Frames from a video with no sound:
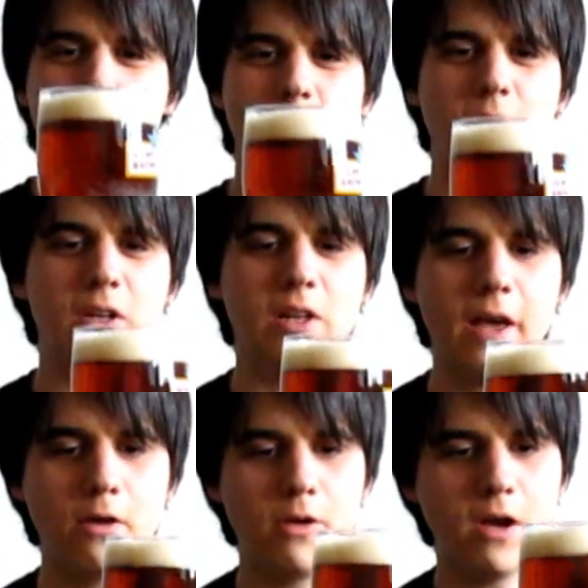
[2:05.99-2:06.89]
a bit
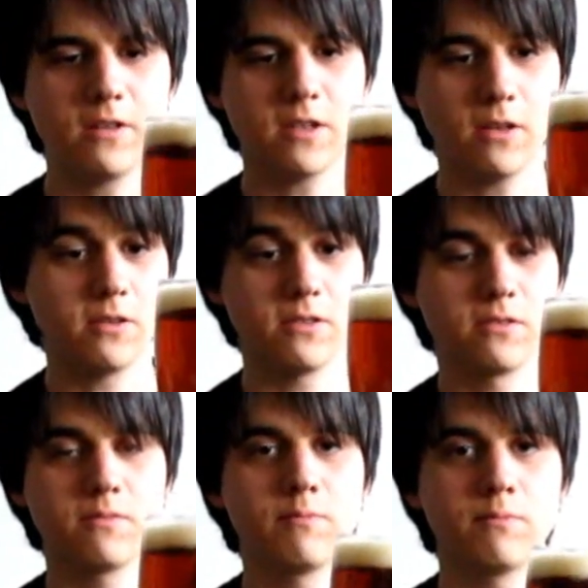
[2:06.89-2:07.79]
cloudy. I'd say this
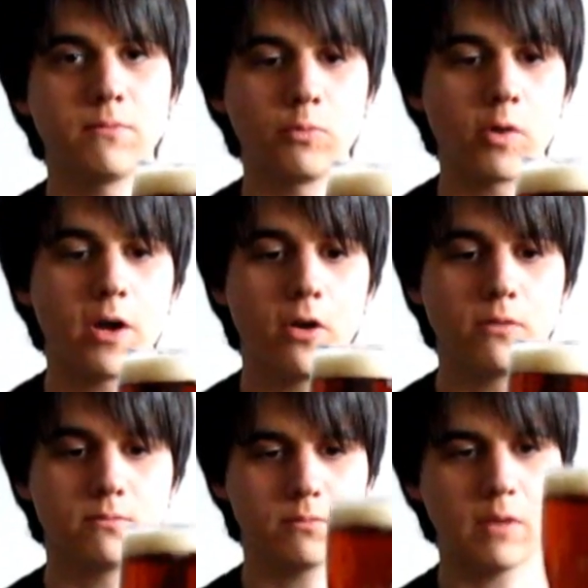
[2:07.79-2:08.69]
is right
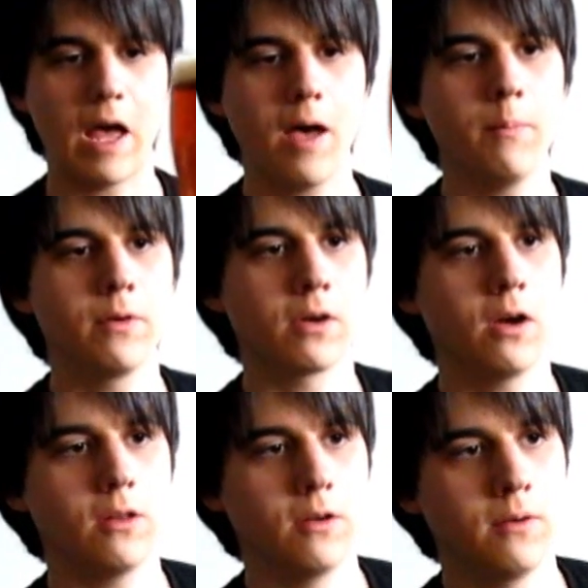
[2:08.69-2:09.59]
on amber
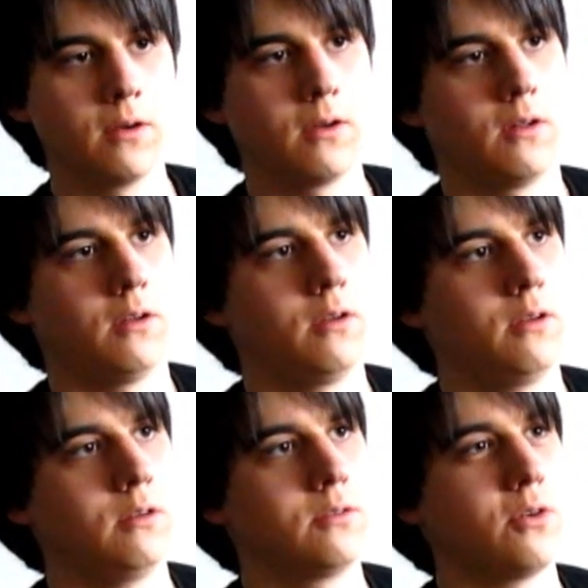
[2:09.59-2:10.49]
color.
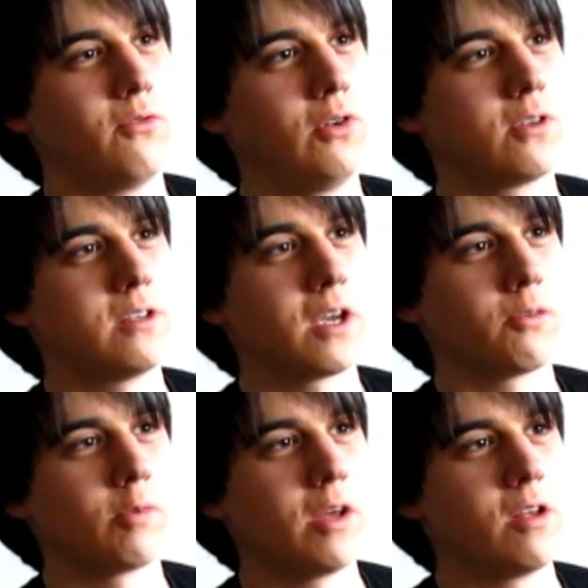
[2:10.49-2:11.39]
Sort of looks like
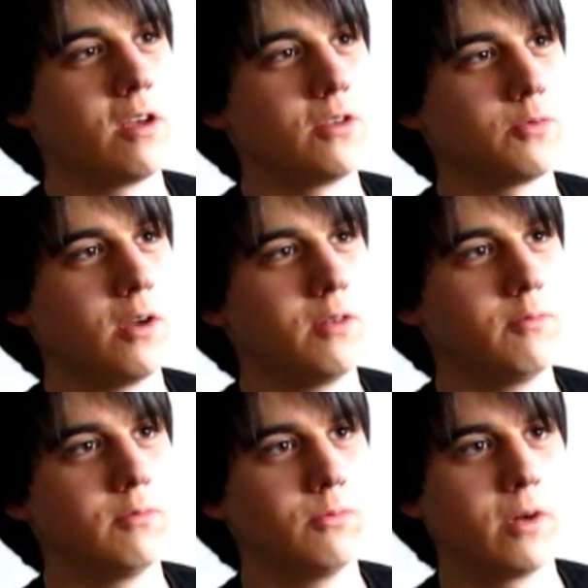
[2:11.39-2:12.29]
a red ale as well,
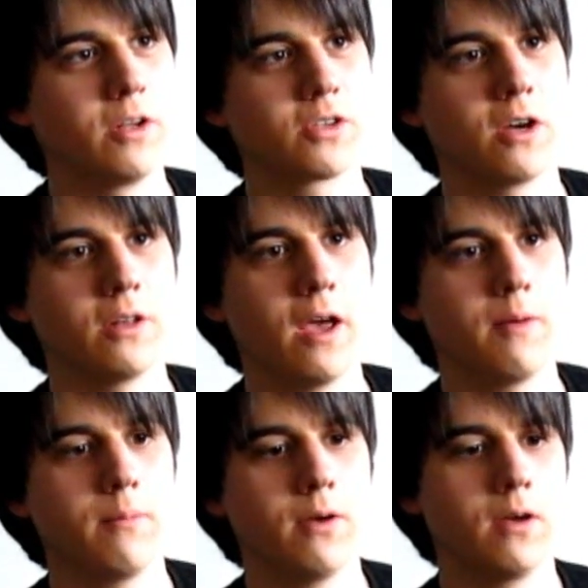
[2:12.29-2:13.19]
reddish kind of
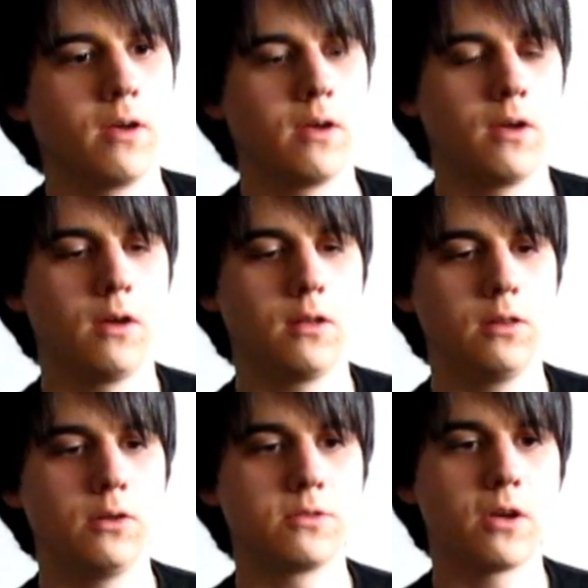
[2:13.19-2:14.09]
amber.
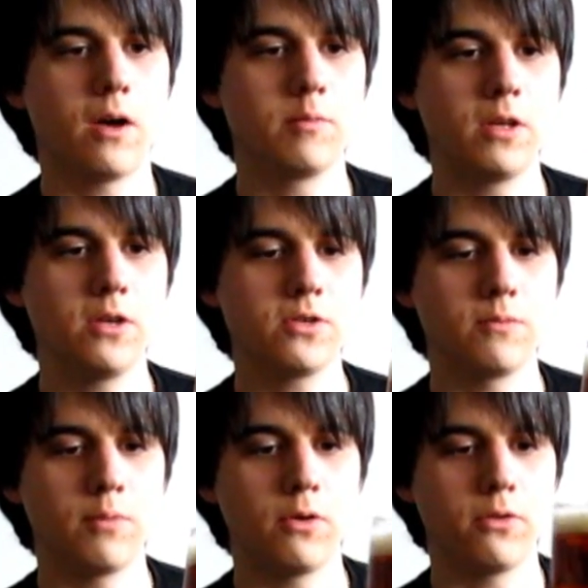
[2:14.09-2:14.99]
Loads of
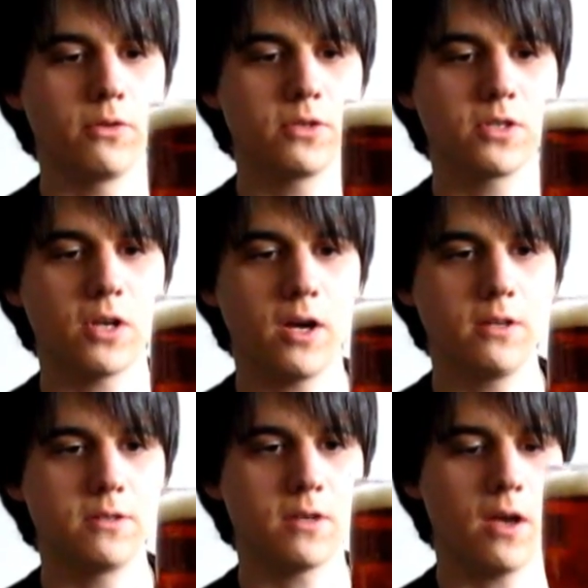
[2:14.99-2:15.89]
carbonation both on the
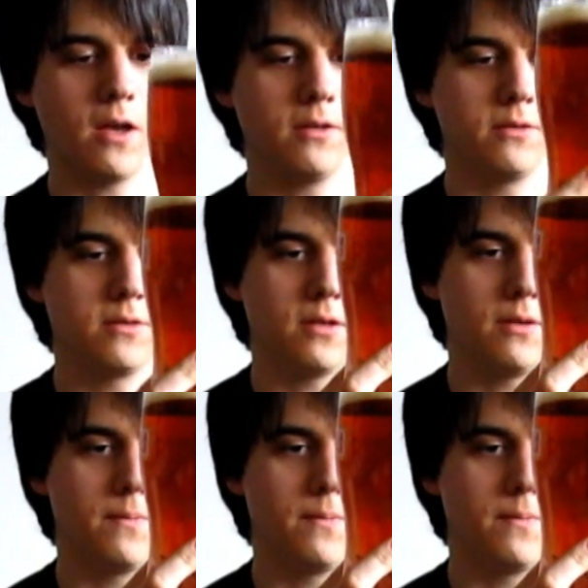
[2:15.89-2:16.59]
sides and